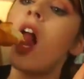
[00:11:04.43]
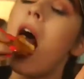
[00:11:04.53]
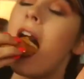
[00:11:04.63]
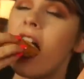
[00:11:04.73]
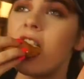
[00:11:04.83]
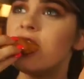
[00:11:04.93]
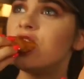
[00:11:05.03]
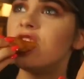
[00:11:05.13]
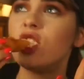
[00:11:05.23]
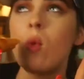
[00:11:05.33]

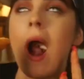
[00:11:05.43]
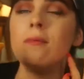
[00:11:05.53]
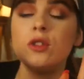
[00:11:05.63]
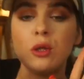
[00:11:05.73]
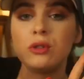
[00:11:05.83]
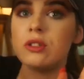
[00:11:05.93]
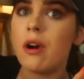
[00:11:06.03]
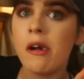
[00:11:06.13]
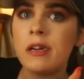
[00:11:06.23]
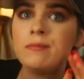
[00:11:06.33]
I'm so
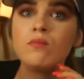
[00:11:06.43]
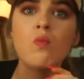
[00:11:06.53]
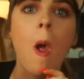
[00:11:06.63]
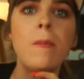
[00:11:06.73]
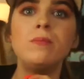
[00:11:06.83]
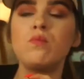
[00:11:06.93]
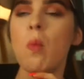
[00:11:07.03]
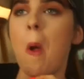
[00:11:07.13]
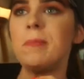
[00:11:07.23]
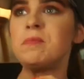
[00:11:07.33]
sorry.
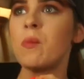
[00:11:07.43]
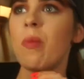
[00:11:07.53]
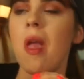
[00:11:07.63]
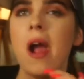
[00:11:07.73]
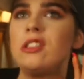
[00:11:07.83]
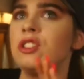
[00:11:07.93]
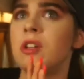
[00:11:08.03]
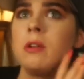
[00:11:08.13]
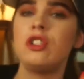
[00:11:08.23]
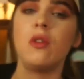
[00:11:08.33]
I just
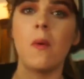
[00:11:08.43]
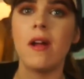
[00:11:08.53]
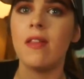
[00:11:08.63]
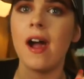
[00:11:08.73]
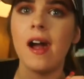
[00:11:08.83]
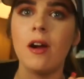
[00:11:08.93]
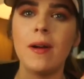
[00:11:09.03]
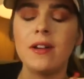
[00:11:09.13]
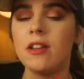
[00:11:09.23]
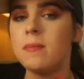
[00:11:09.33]
don't want you to wear that
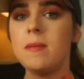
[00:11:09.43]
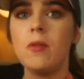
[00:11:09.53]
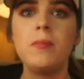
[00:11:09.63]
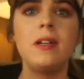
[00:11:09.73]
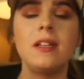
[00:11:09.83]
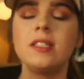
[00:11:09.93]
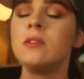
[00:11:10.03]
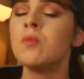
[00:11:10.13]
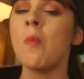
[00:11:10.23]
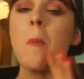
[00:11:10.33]
around other people because,
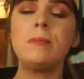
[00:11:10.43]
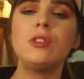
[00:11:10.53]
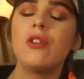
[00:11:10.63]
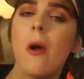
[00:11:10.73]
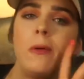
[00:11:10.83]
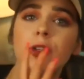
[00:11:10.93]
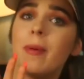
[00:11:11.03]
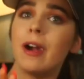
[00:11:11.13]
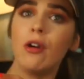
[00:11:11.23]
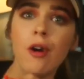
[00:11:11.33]
you know, you're
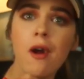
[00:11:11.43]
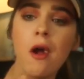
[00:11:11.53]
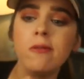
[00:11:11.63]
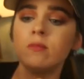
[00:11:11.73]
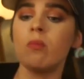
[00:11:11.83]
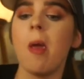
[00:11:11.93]
my girl.